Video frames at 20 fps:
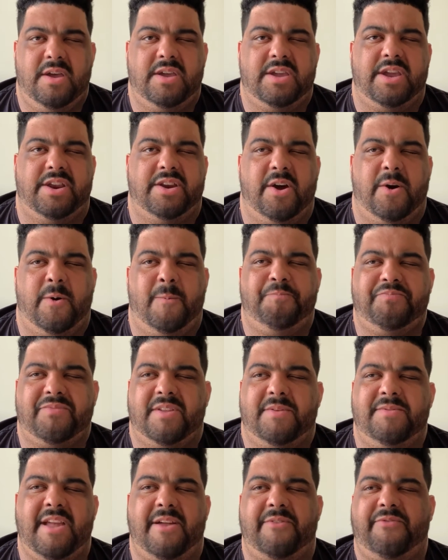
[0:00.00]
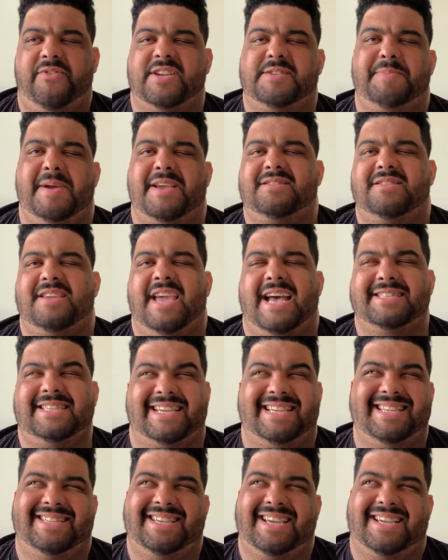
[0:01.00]
You know, Netflix basically has
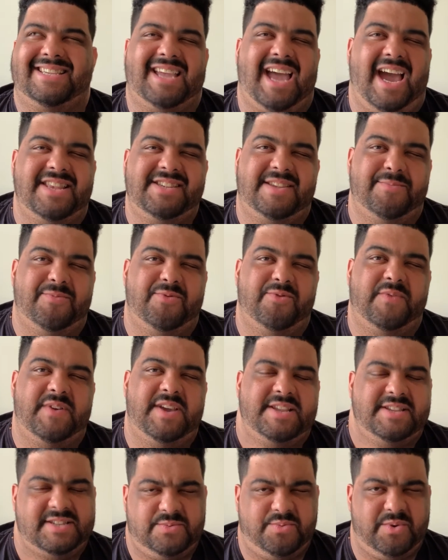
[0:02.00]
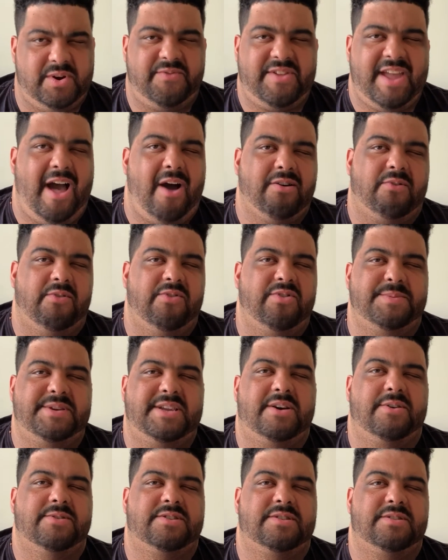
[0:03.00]
like 6 kinds of movies. It's whatever the algorithm
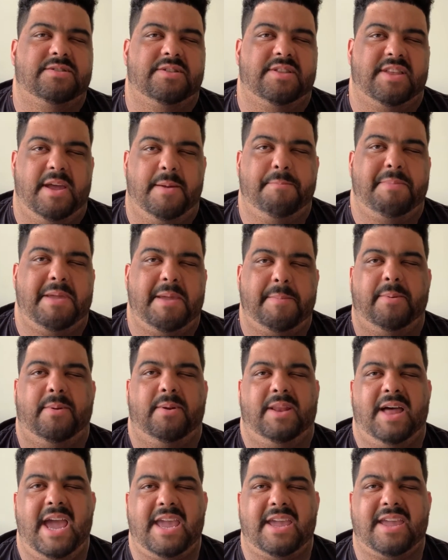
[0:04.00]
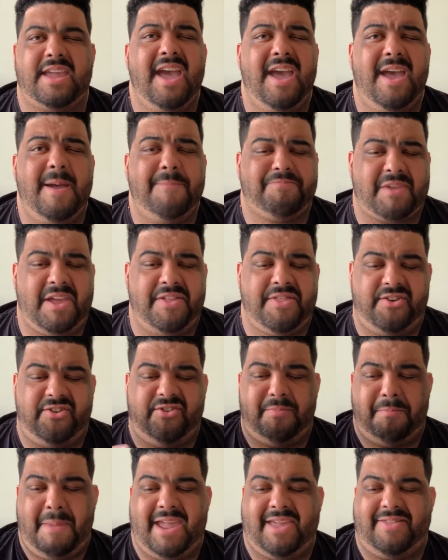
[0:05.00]
tells them people like, and they
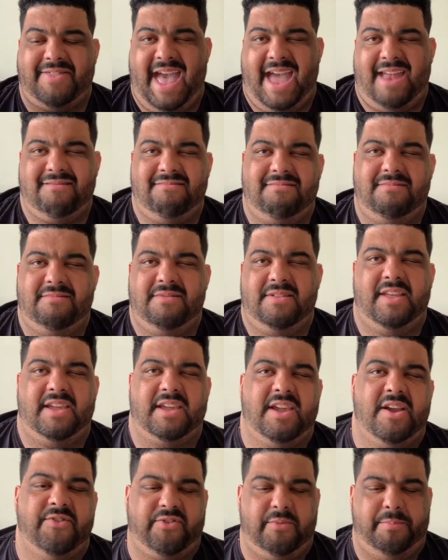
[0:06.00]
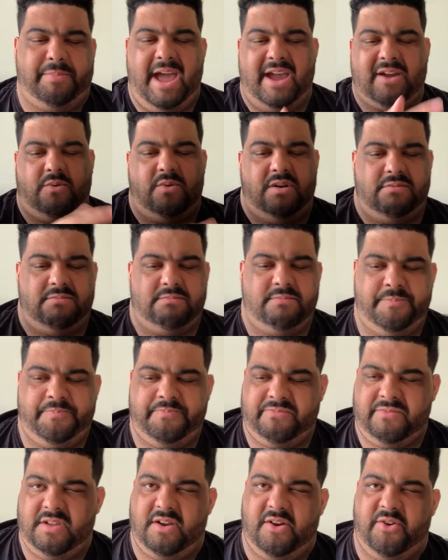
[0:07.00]
just make that. Like, here's a black one.
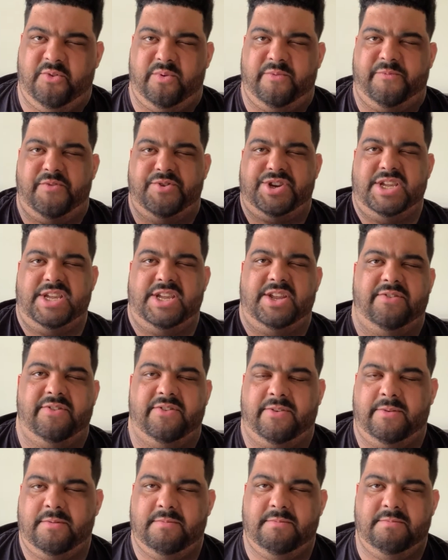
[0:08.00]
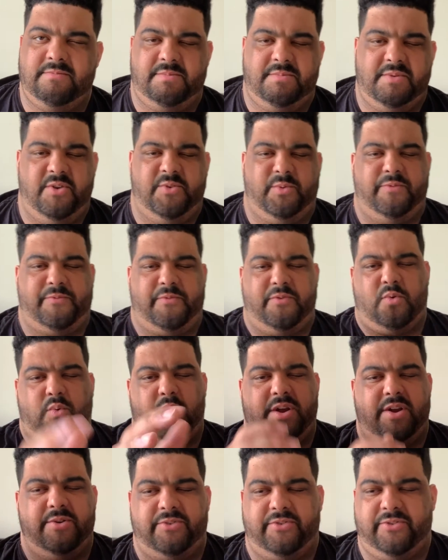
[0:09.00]
Here's one for teens. Here's one for
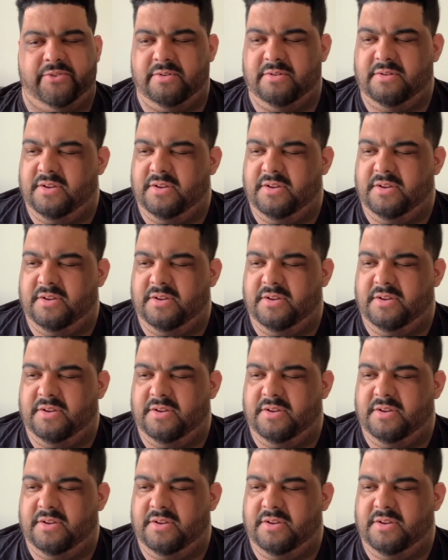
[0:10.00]
queers.